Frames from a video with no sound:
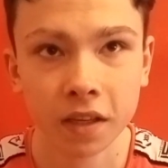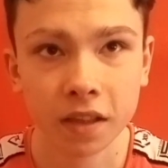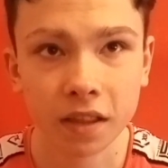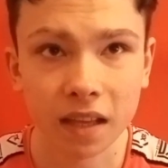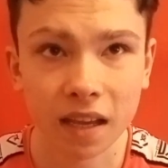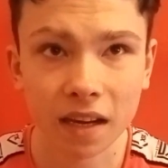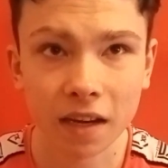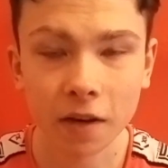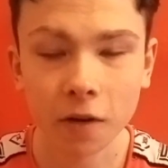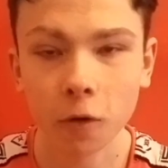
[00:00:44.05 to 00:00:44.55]

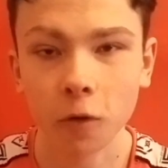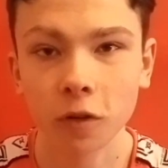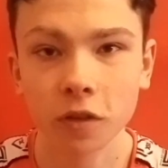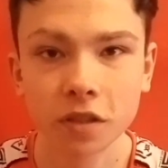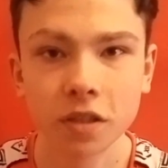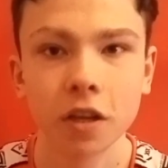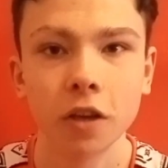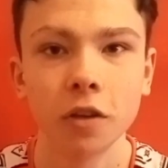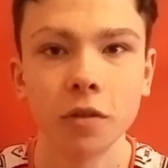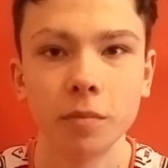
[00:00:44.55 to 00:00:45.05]
Then in
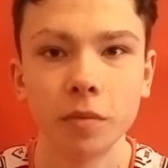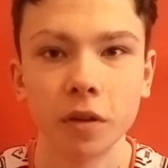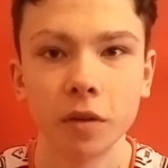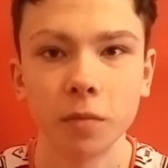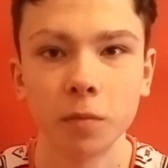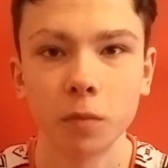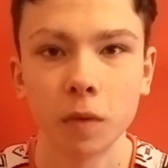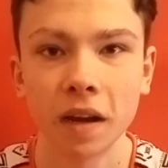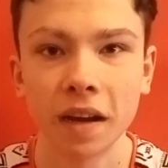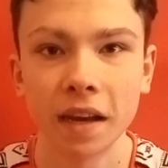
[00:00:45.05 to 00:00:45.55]

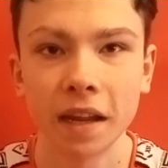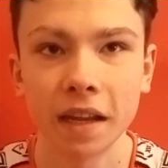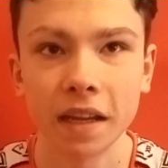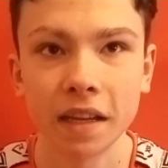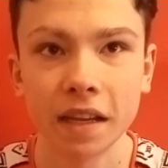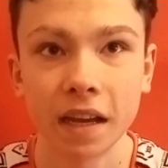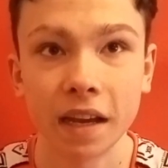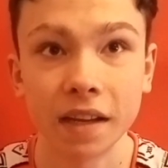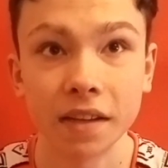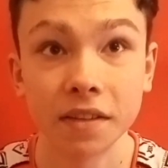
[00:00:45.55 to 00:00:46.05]
October, when
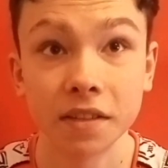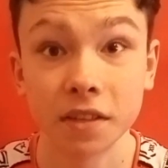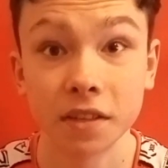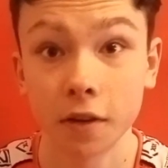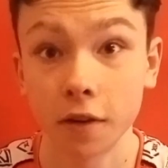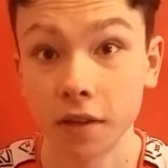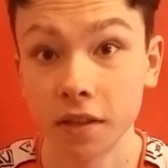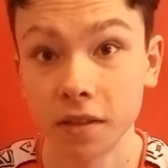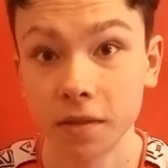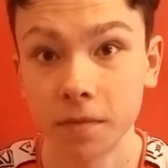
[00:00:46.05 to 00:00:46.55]
they had
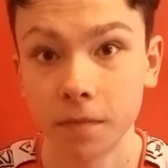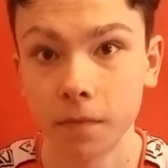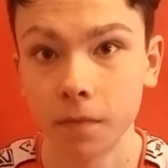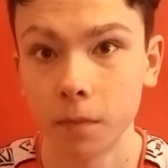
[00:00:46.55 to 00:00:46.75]
signed